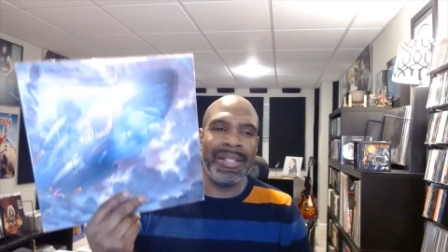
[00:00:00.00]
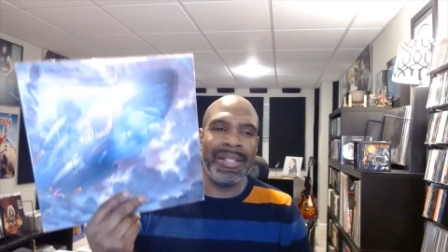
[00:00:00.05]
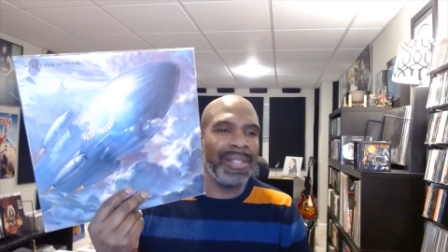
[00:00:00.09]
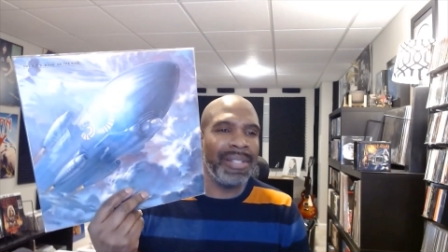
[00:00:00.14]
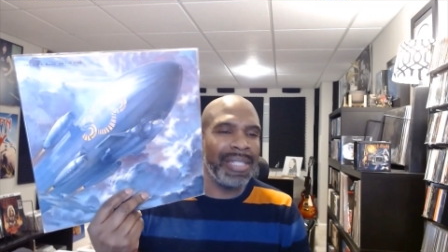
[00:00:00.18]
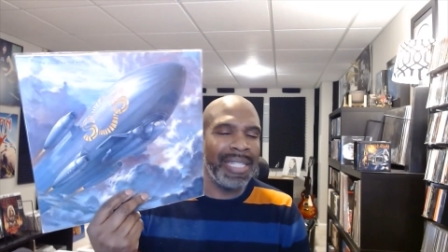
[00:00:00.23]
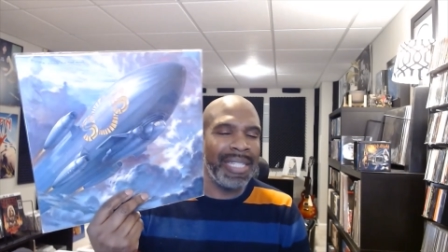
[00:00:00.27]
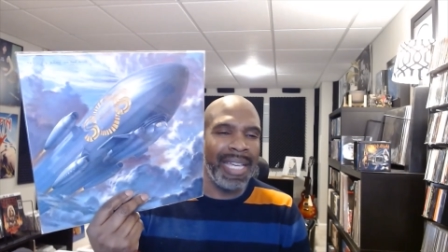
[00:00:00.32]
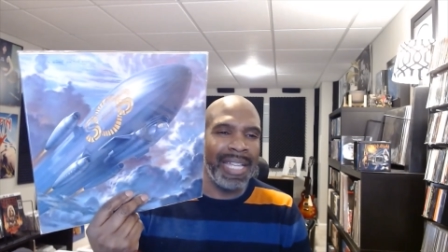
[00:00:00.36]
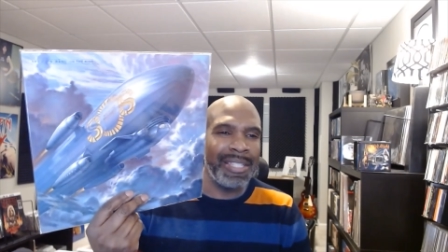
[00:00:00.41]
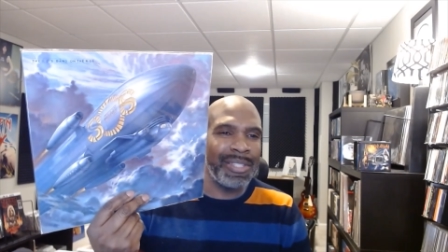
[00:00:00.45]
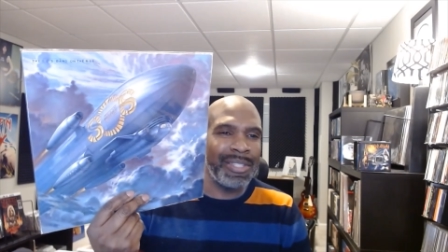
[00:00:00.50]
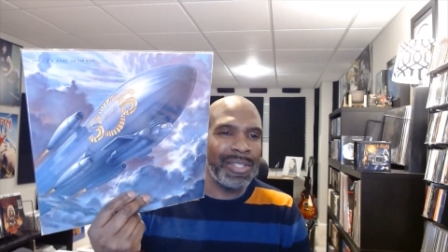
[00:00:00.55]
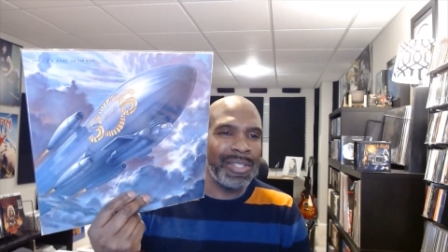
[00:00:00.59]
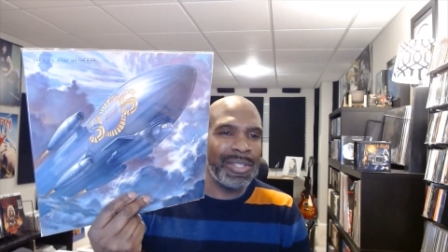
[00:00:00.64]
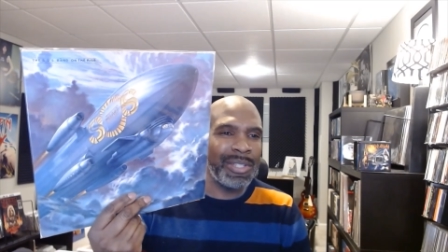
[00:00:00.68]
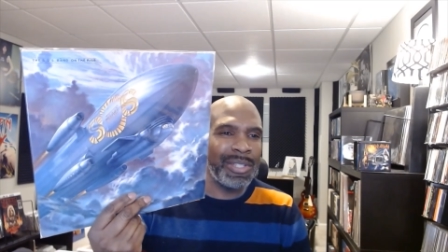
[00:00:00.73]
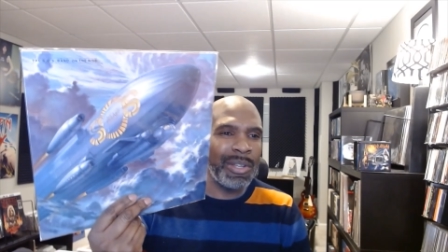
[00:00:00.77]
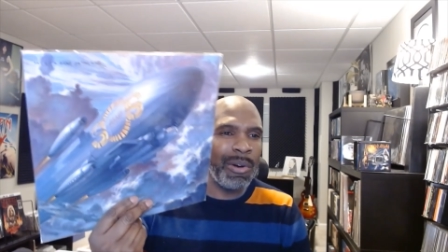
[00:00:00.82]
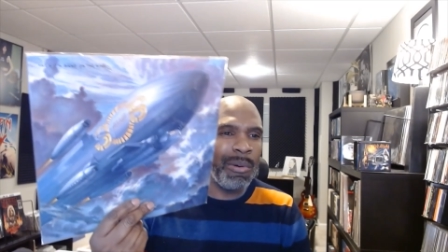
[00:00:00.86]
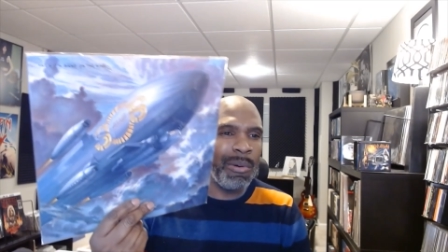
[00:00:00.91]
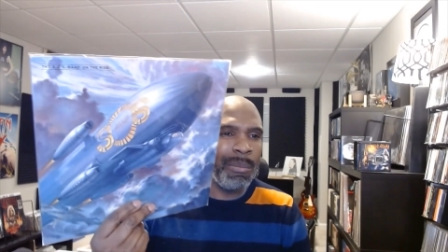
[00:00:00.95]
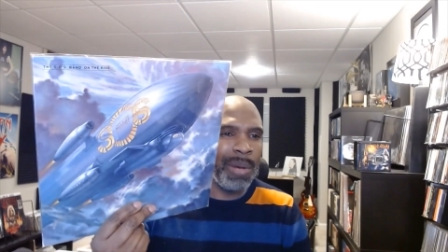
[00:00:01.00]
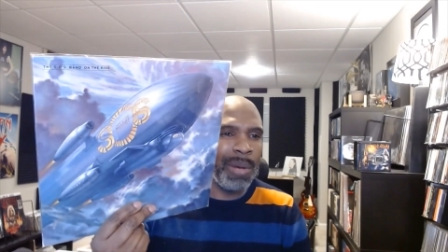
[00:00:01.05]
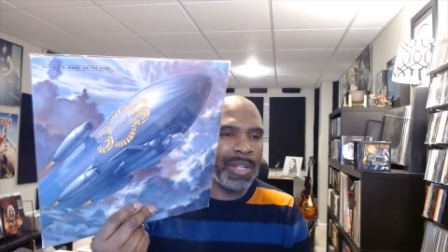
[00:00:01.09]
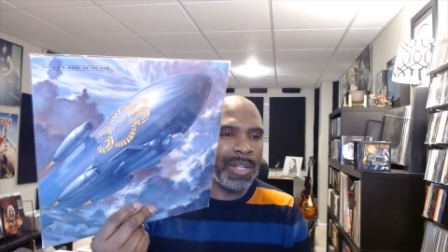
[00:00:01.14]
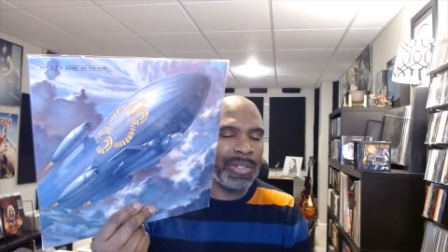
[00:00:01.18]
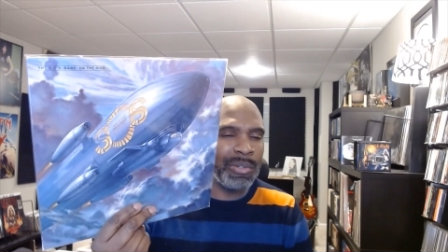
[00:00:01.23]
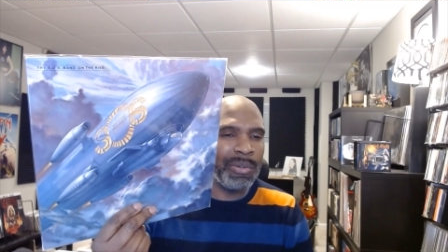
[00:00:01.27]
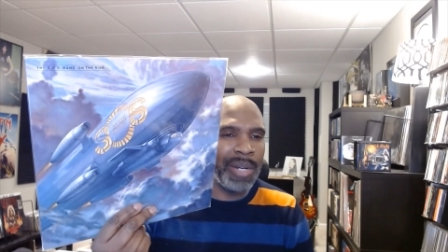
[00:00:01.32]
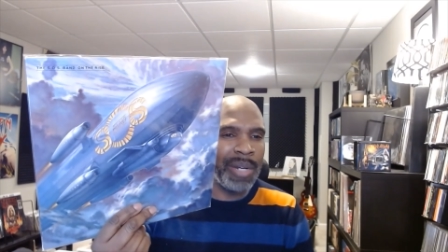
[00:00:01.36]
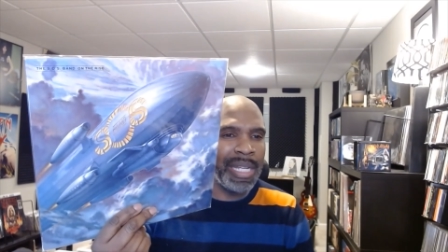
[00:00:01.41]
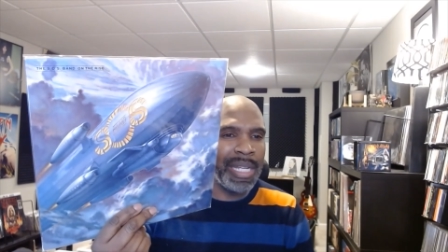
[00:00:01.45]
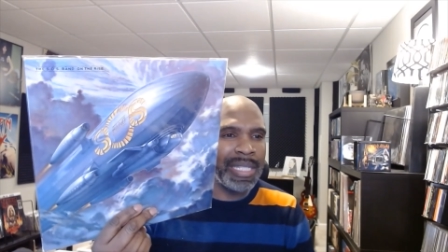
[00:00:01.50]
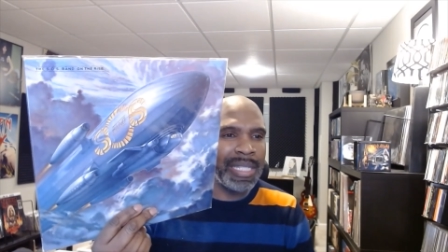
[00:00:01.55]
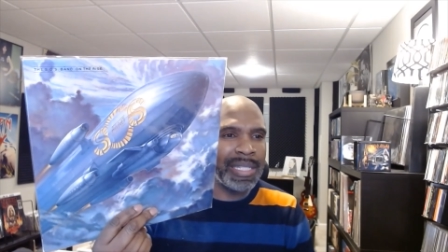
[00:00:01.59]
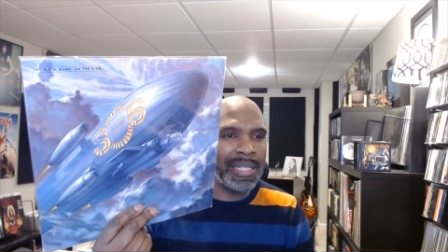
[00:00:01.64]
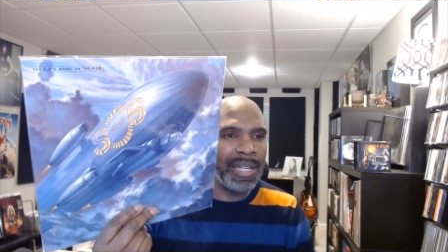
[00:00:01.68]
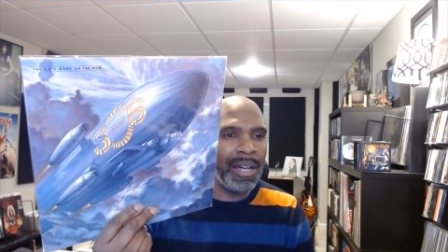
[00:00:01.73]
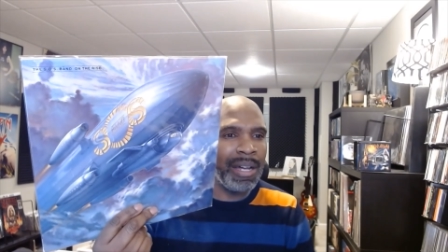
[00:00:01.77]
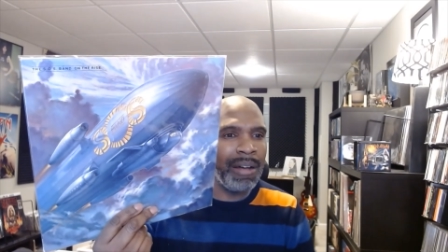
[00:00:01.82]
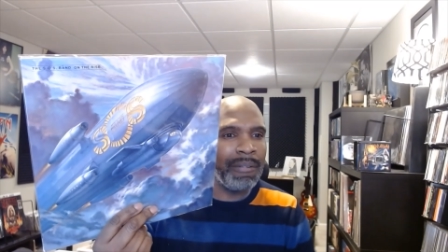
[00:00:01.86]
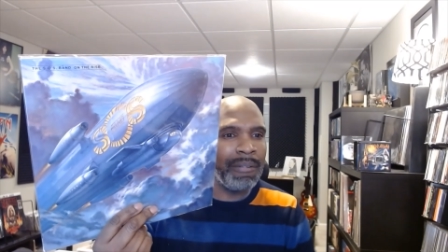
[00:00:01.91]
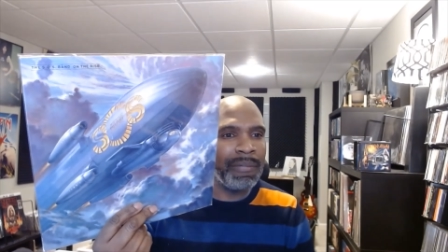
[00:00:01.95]
again, so much great
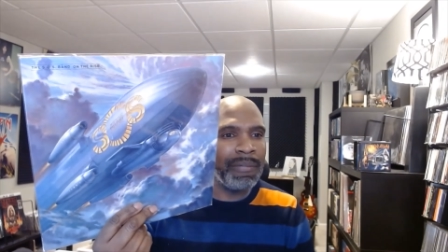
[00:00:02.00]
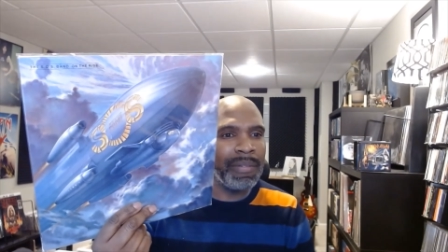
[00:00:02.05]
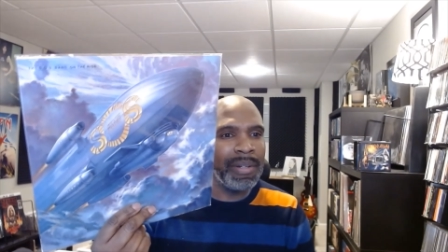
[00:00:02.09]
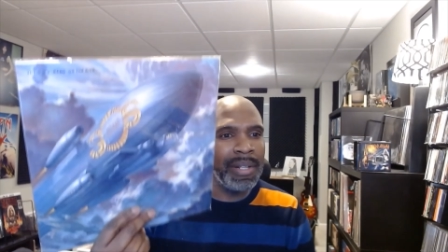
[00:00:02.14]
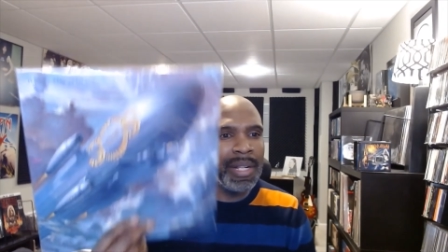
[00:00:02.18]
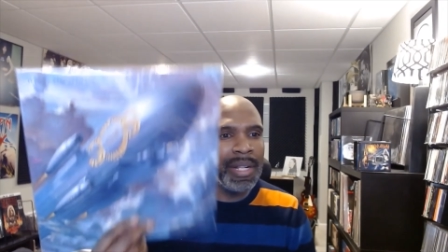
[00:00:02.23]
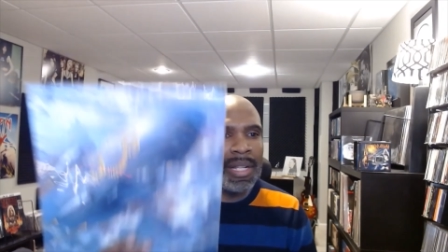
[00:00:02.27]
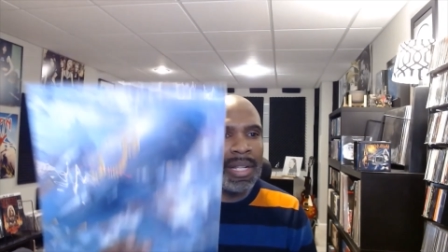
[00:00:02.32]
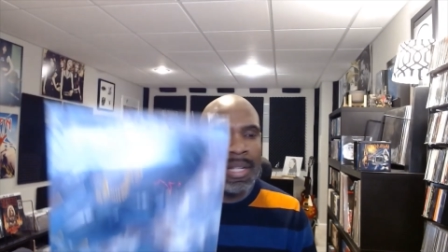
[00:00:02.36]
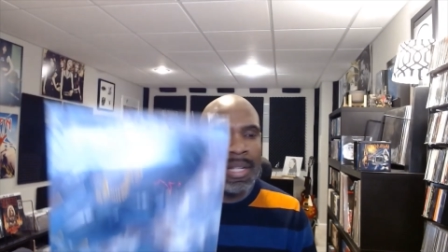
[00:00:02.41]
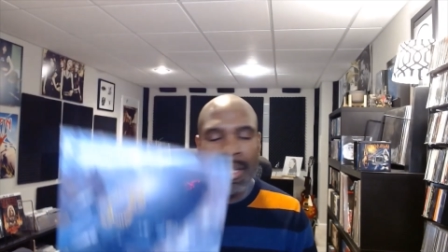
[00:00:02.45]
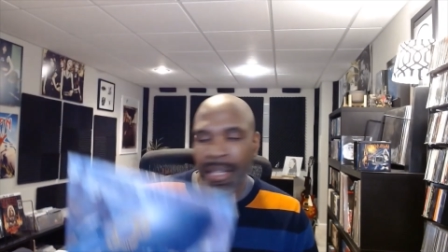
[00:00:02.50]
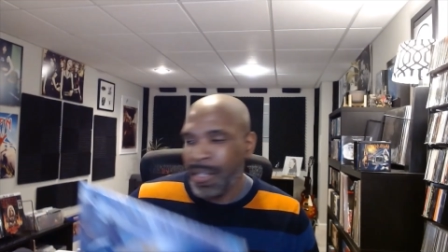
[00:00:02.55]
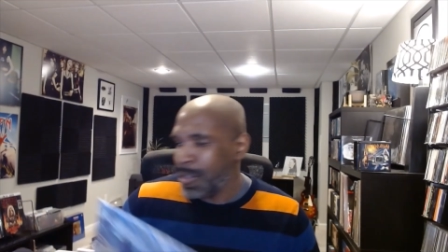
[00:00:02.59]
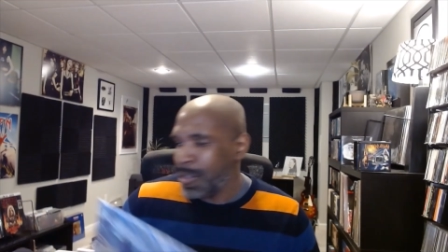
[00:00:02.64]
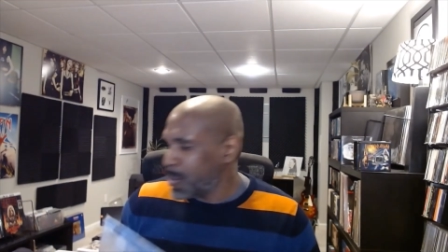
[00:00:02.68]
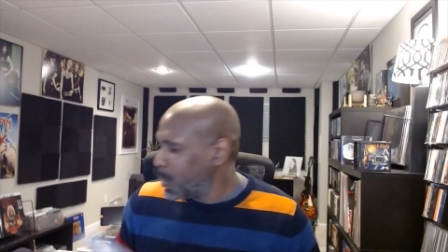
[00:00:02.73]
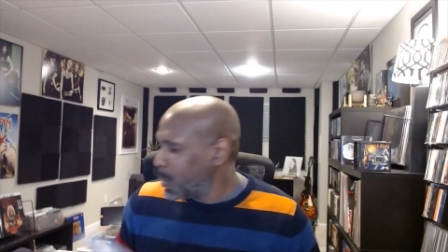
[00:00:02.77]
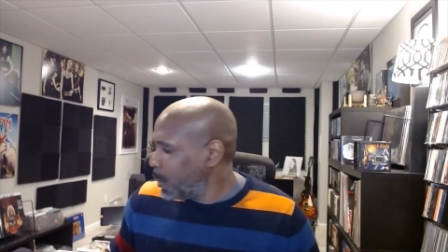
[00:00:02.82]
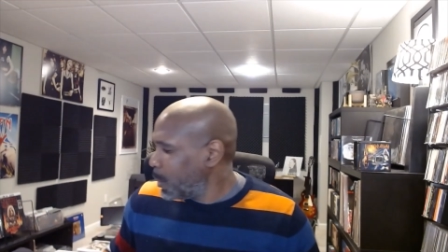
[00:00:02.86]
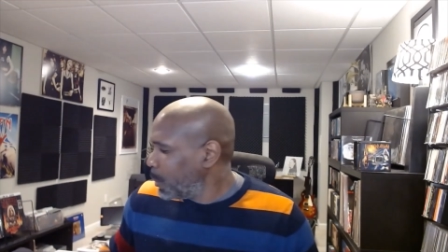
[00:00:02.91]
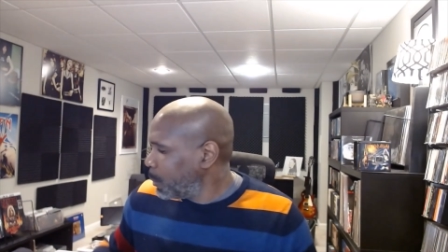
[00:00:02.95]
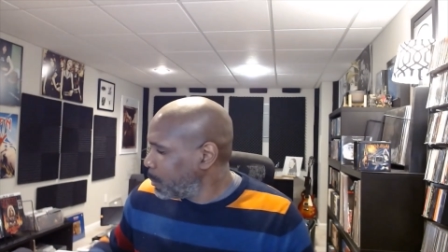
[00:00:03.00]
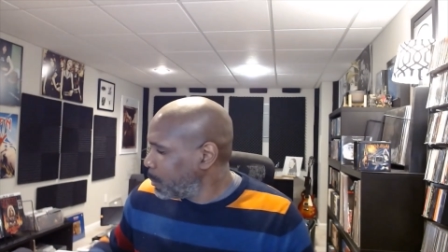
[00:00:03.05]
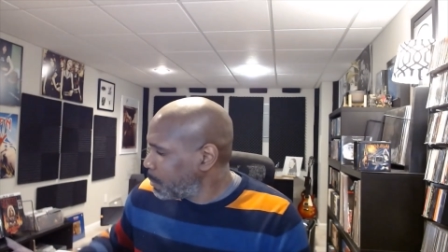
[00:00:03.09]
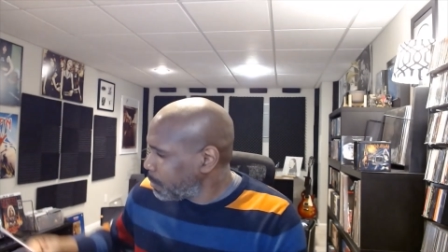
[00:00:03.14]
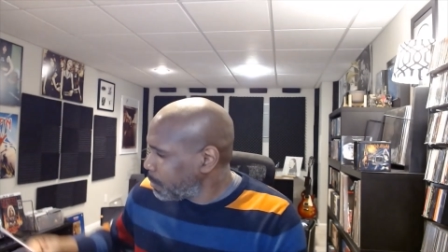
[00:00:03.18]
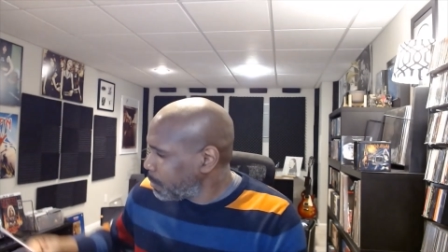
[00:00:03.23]
stuff. So,